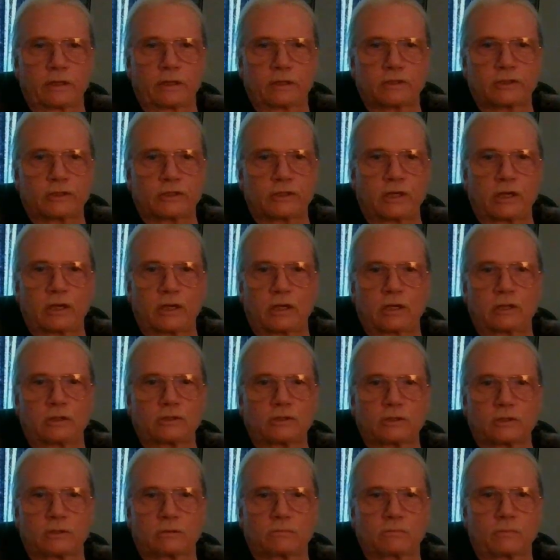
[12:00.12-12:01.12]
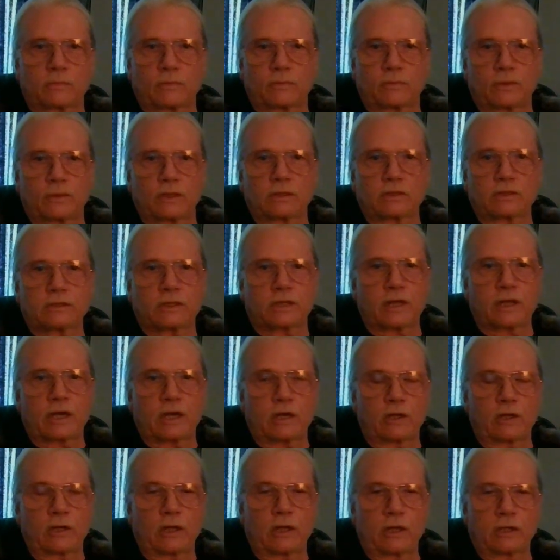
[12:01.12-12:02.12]
exchange and things of
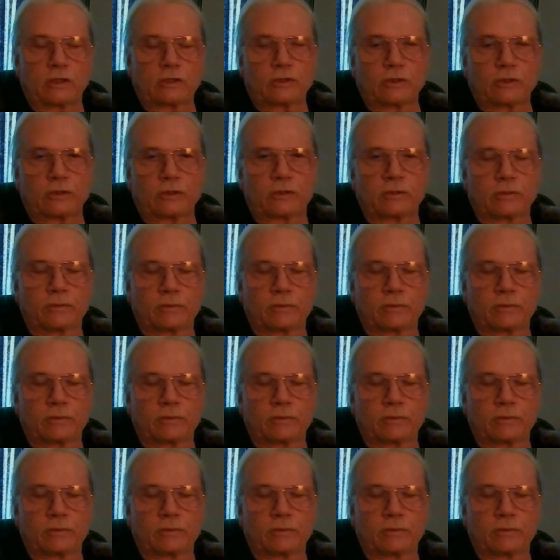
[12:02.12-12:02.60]
that nature.